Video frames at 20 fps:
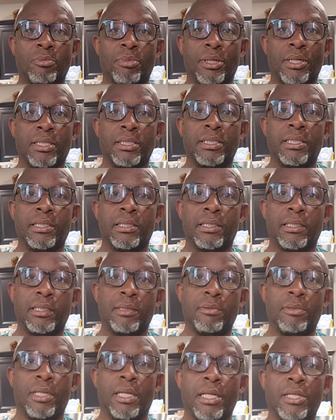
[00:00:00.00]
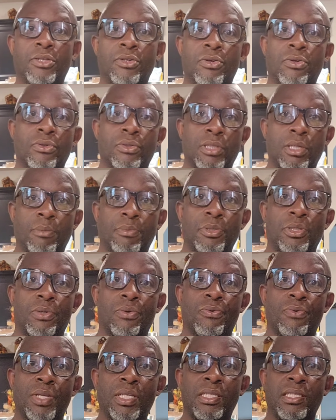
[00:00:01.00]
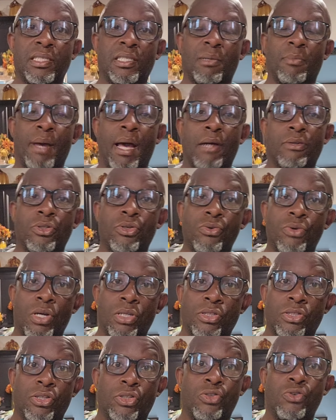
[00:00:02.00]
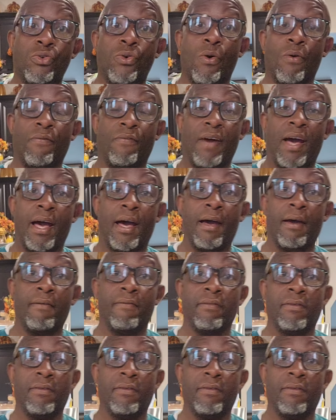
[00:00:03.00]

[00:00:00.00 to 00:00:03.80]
but until the internal temperature reaches about 200 to 205.